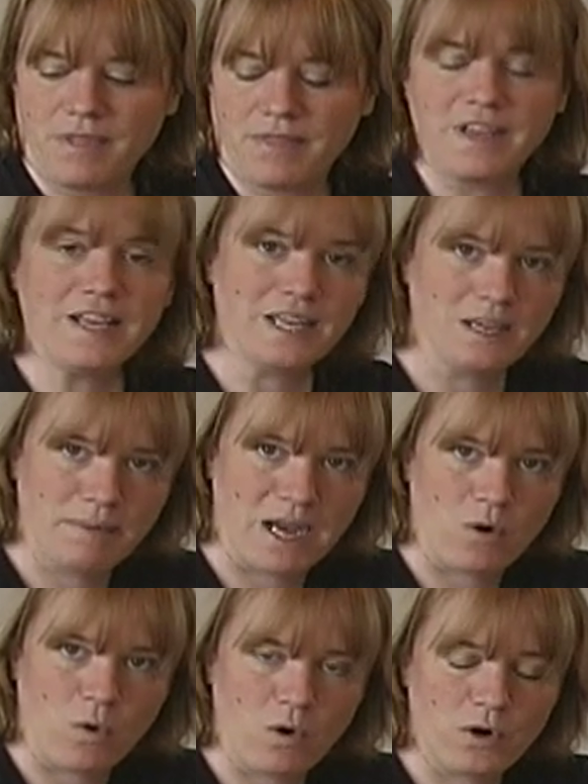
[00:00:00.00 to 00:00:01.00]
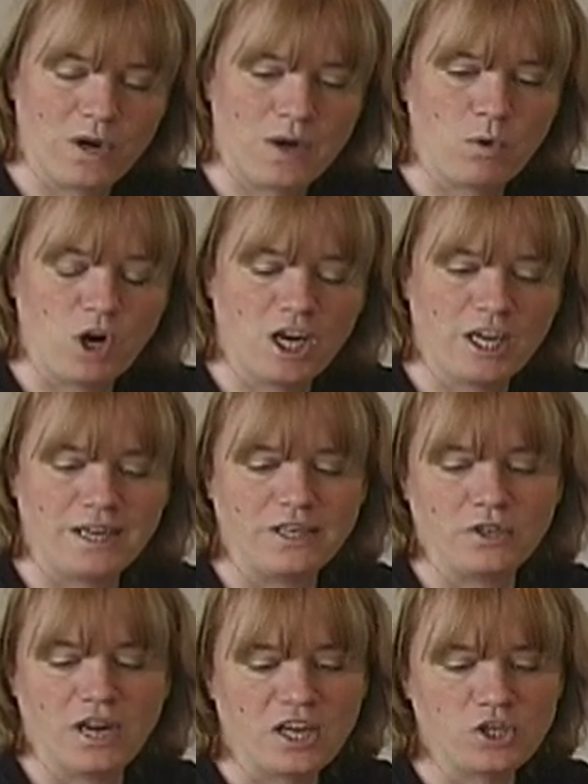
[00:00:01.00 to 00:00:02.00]
thinking about ordering one and
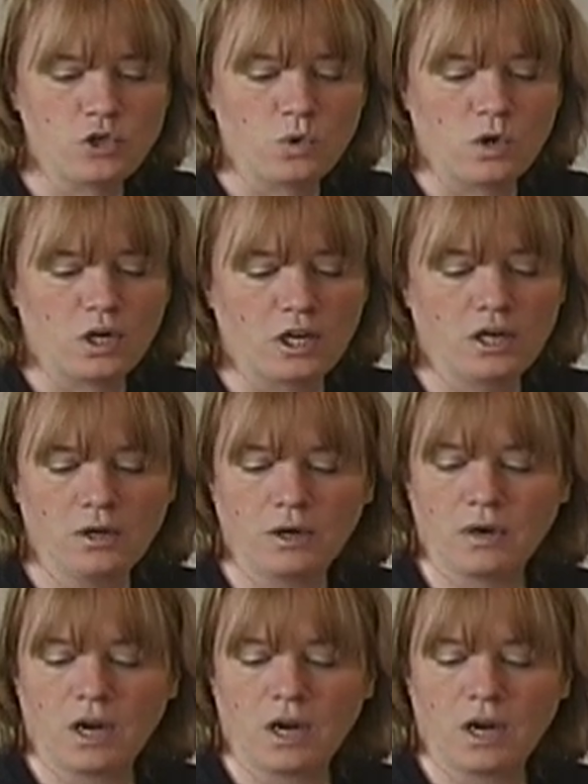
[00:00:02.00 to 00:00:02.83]
you're not sure,